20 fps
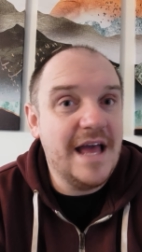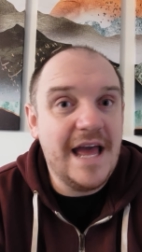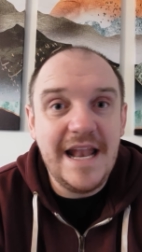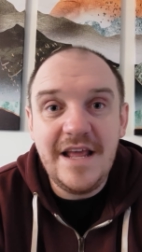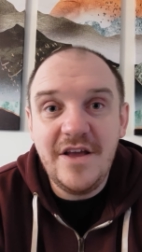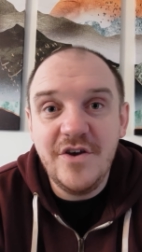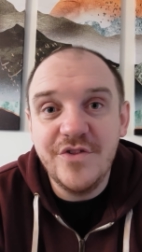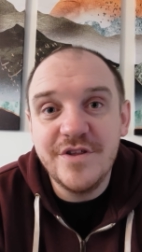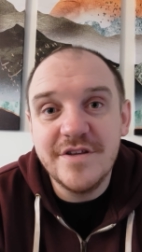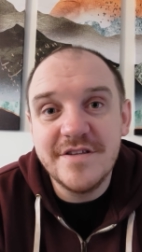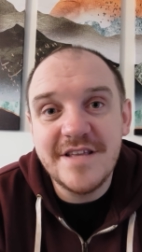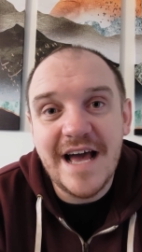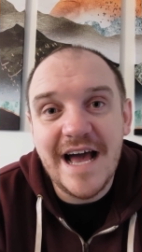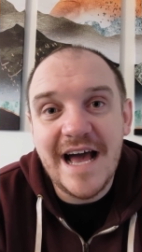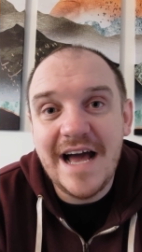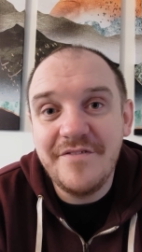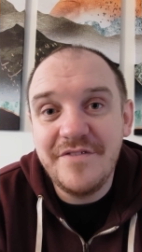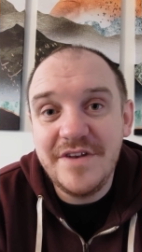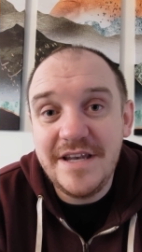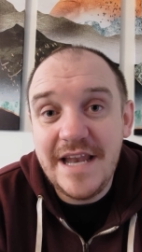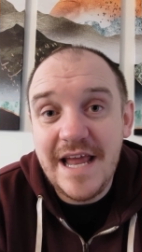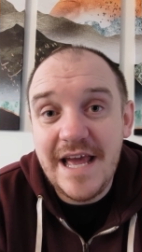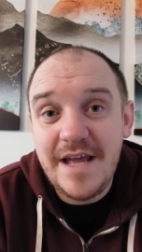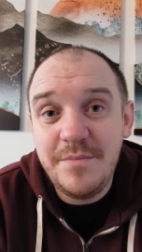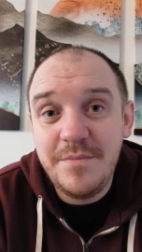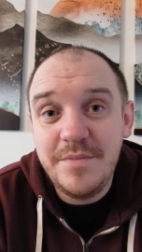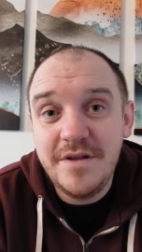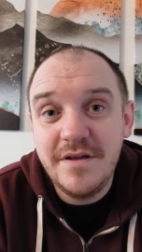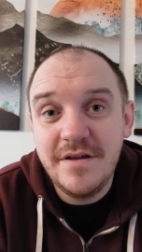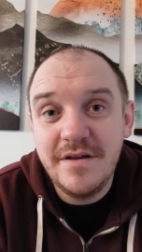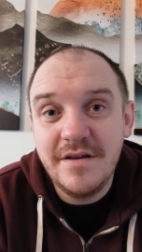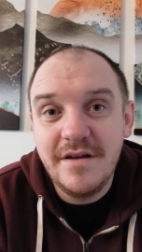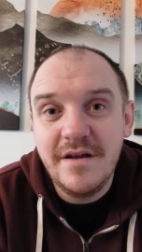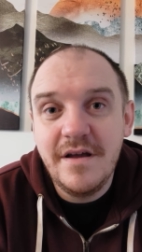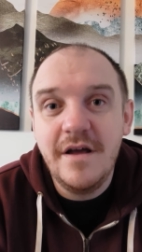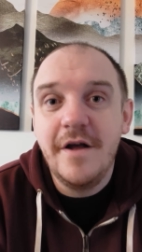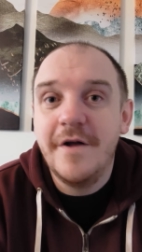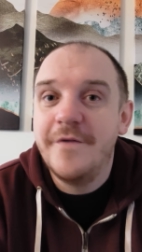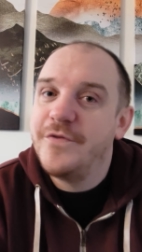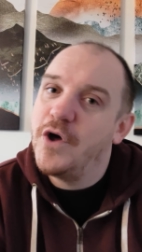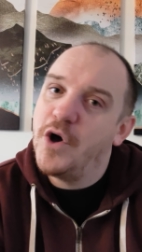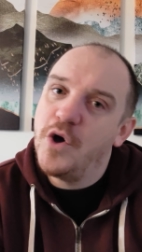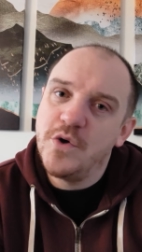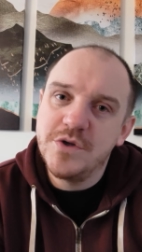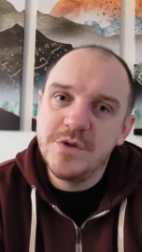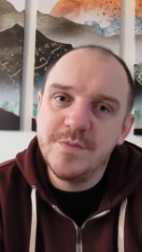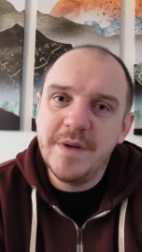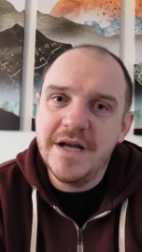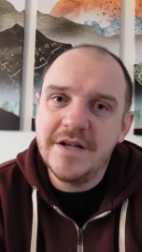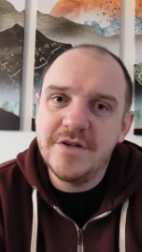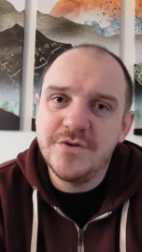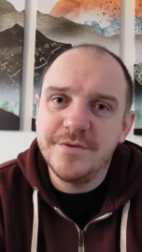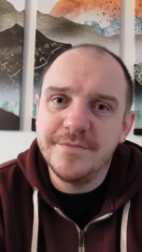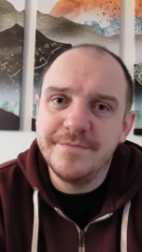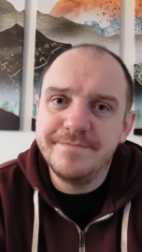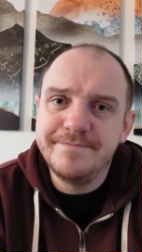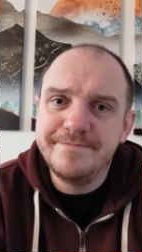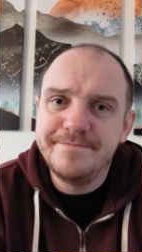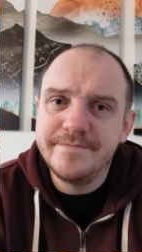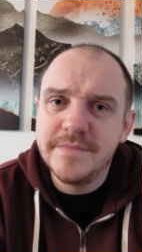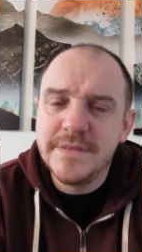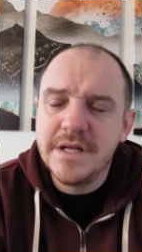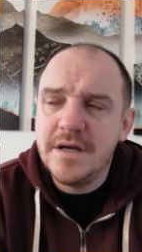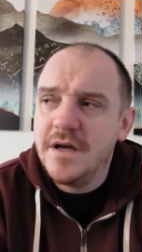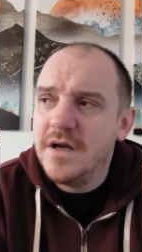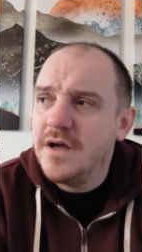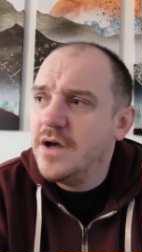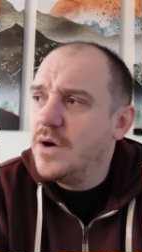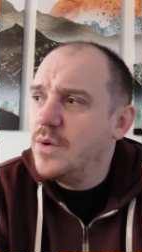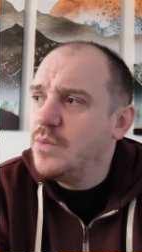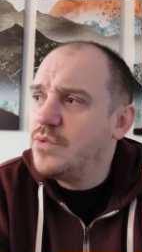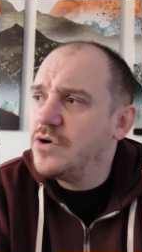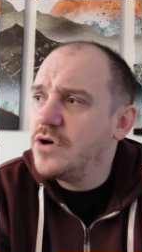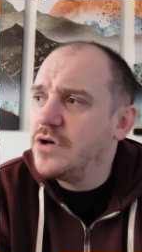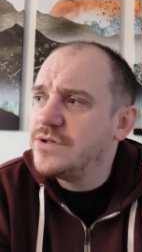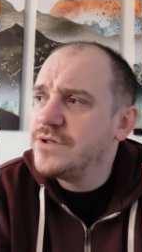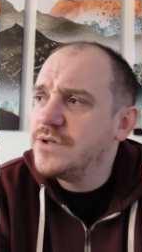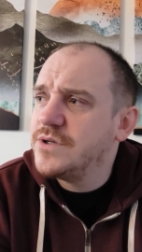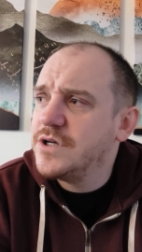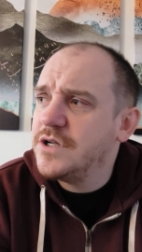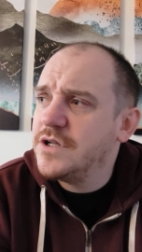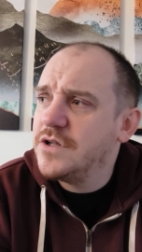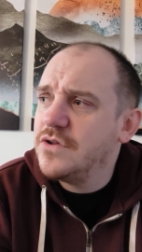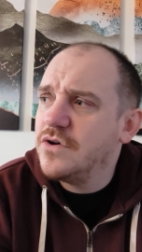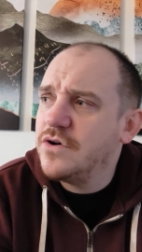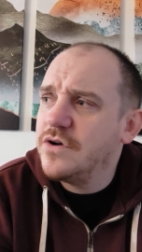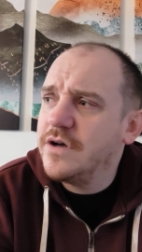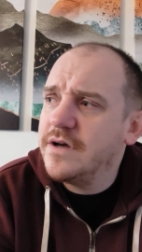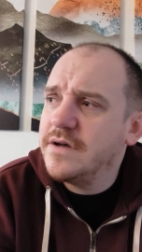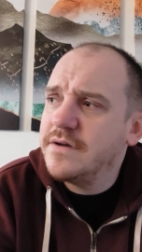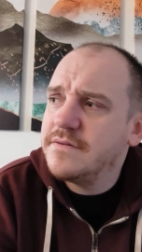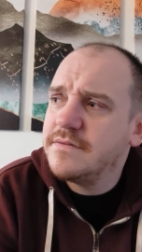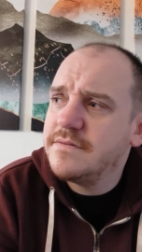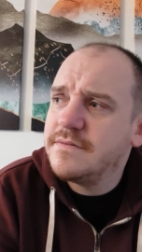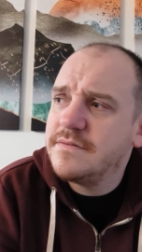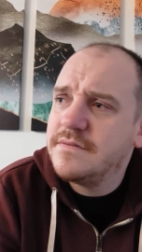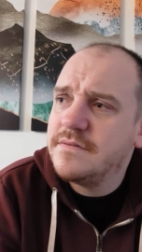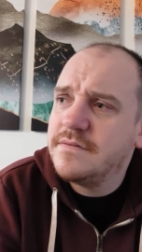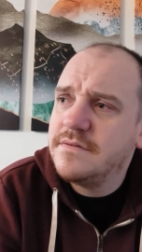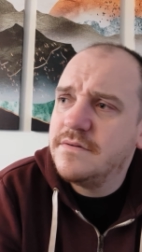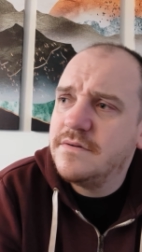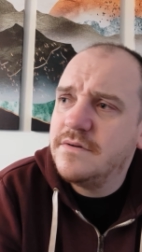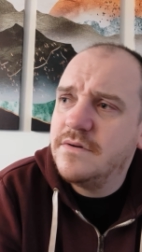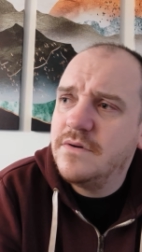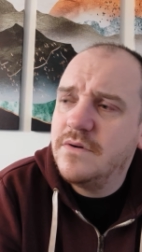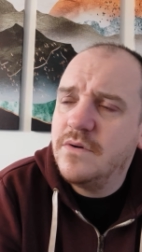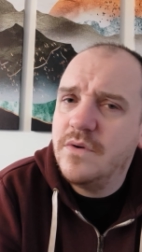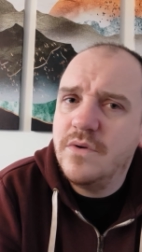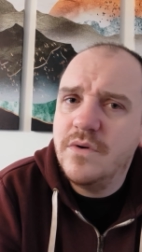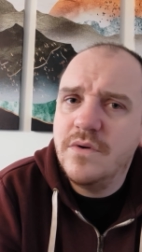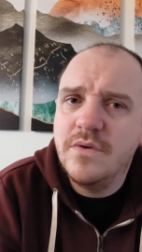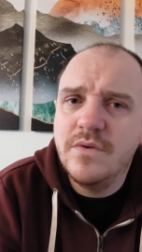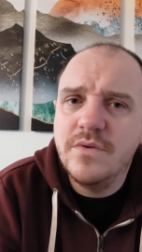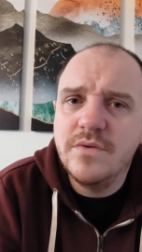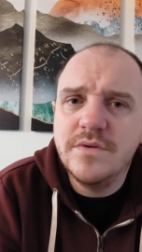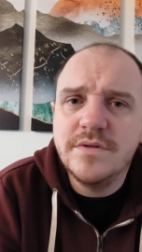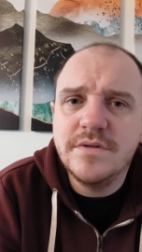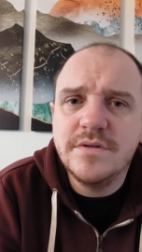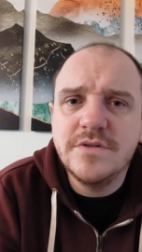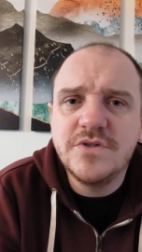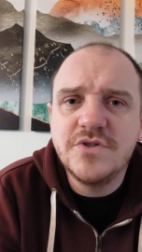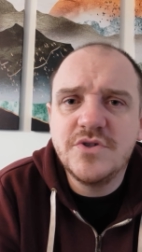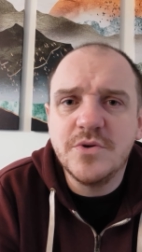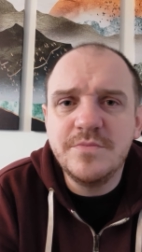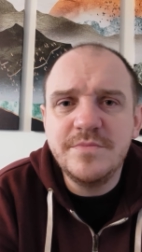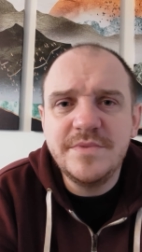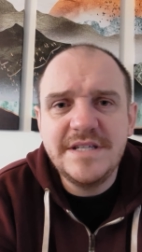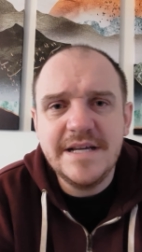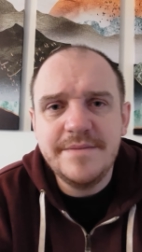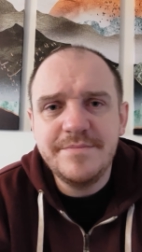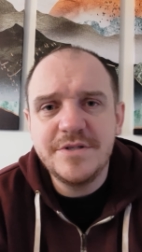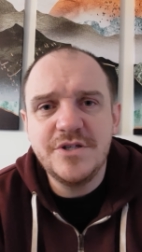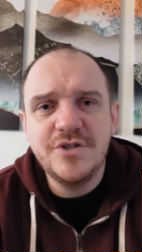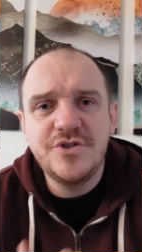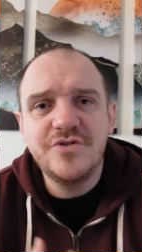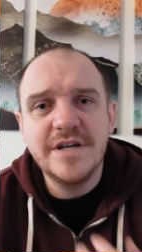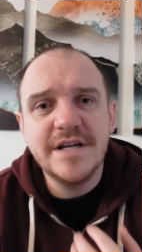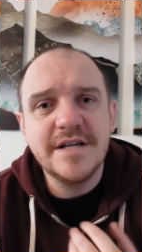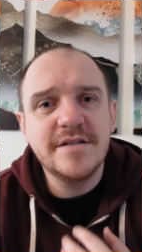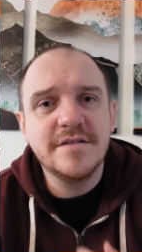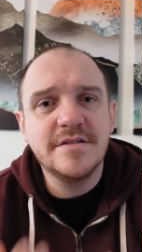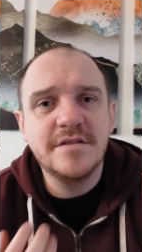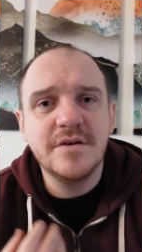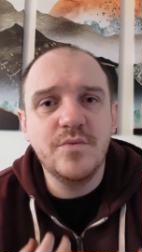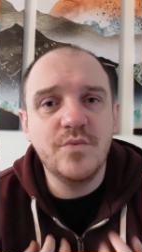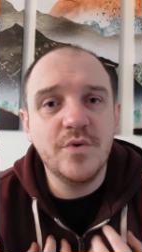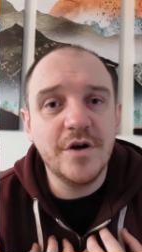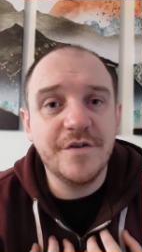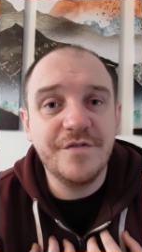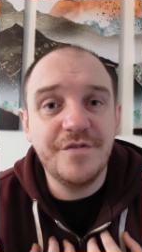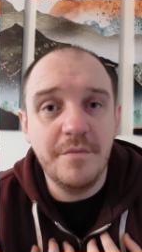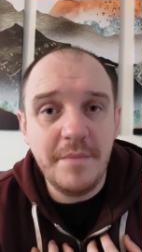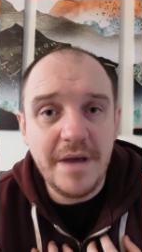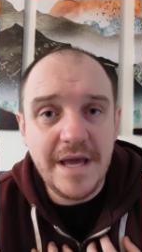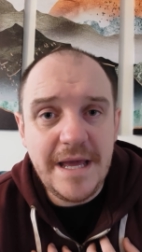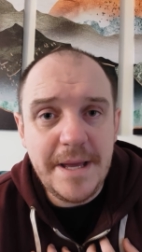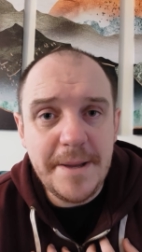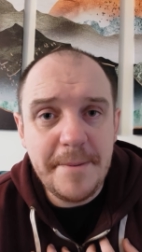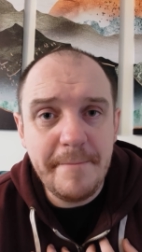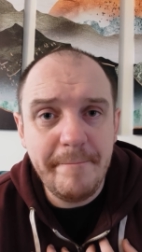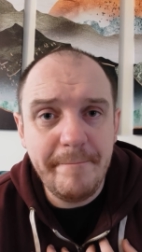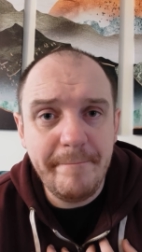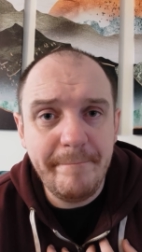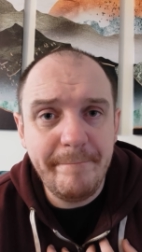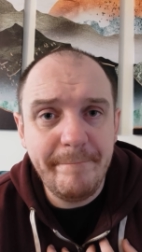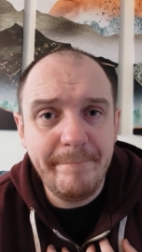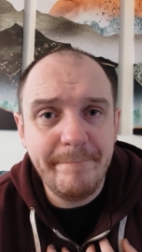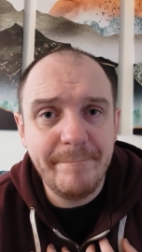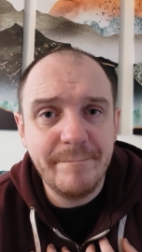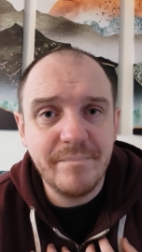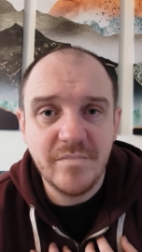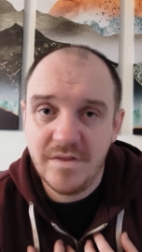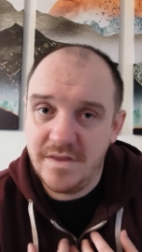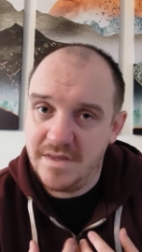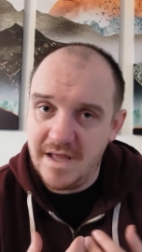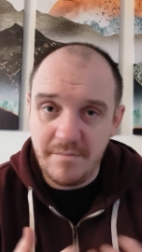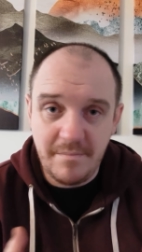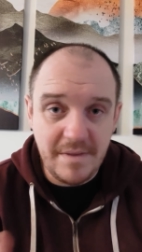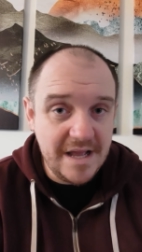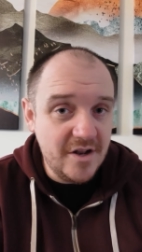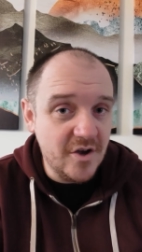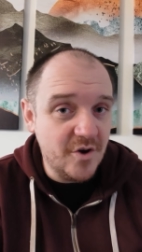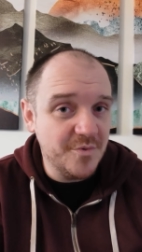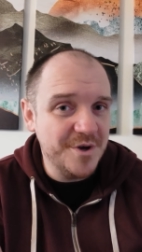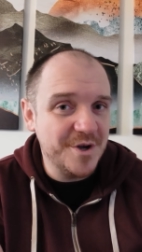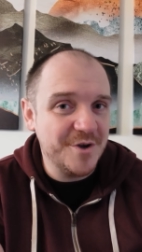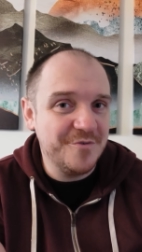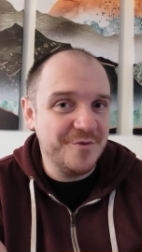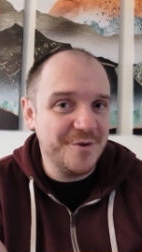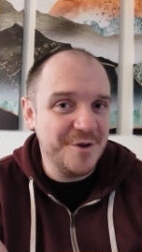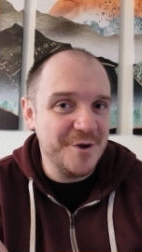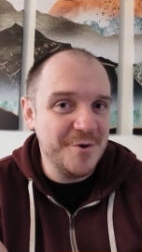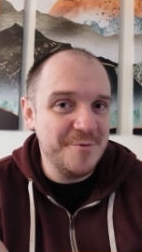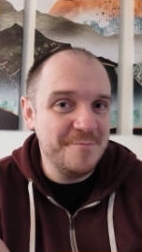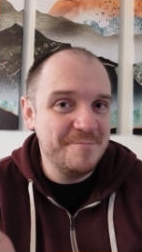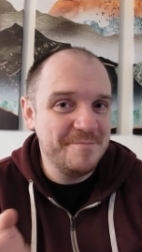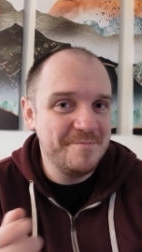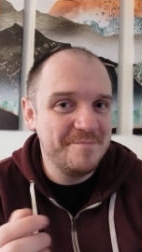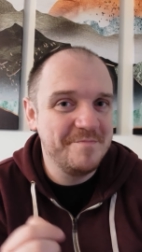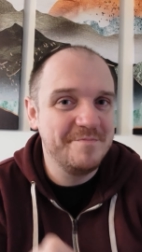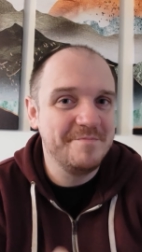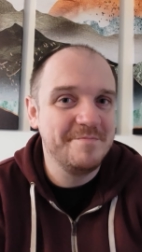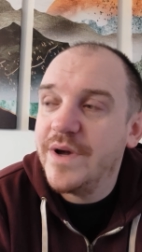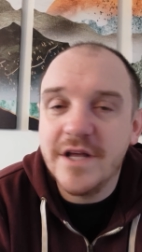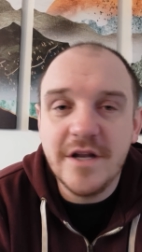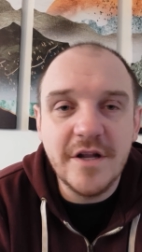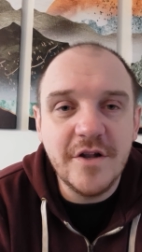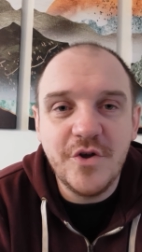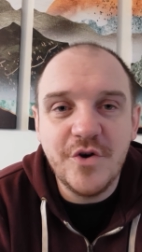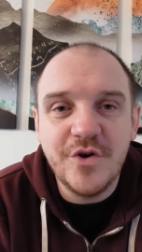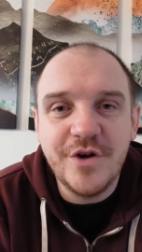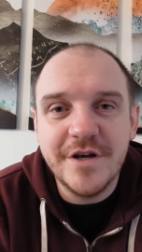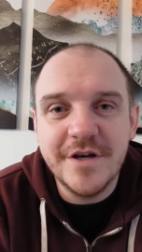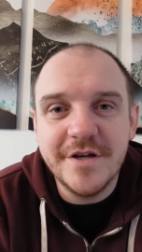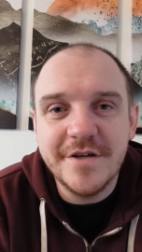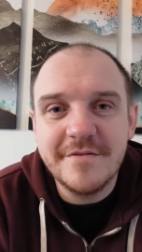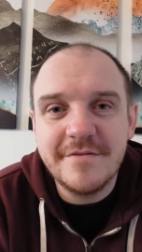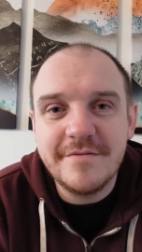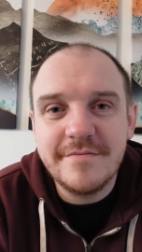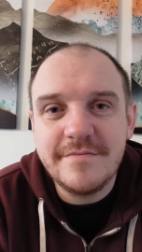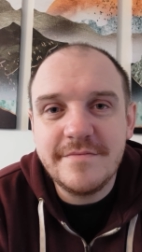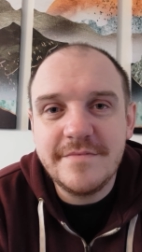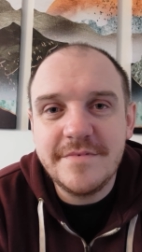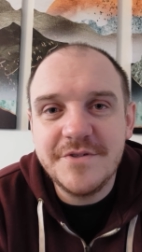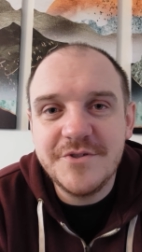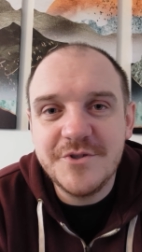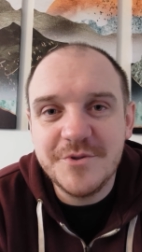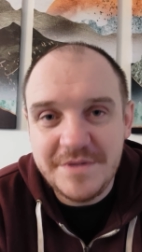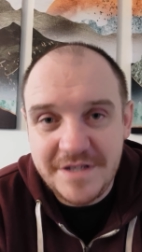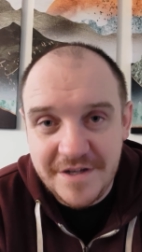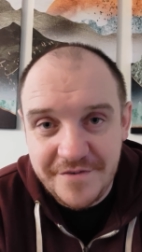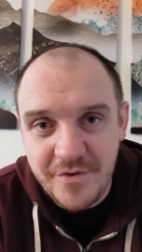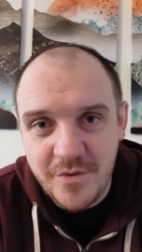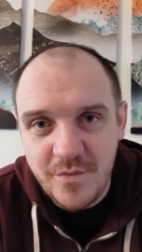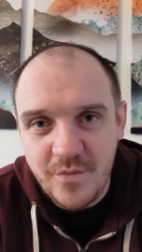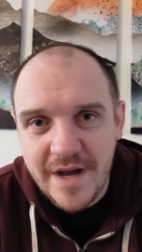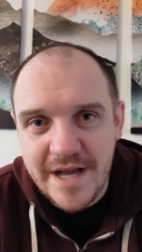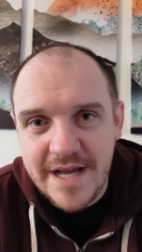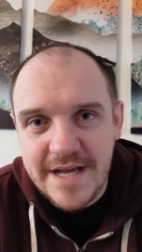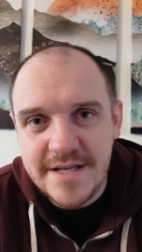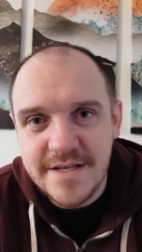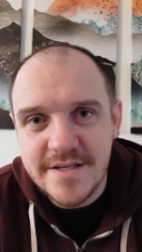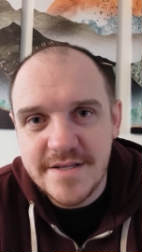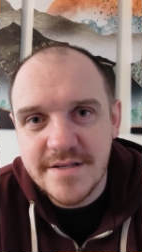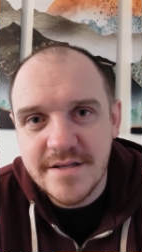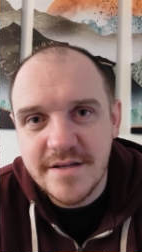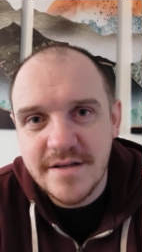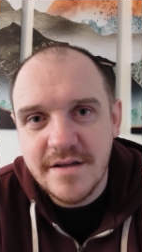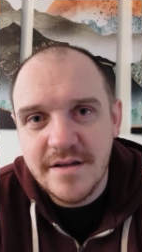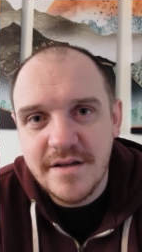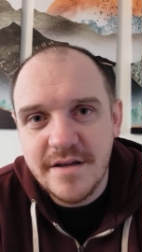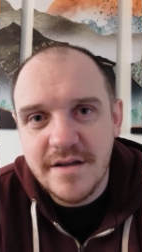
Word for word: any others that I haven't named, the whole spectrum. We're also going to look at some tips and tricks that work for me. They may not work for you. We're going to look at some different ways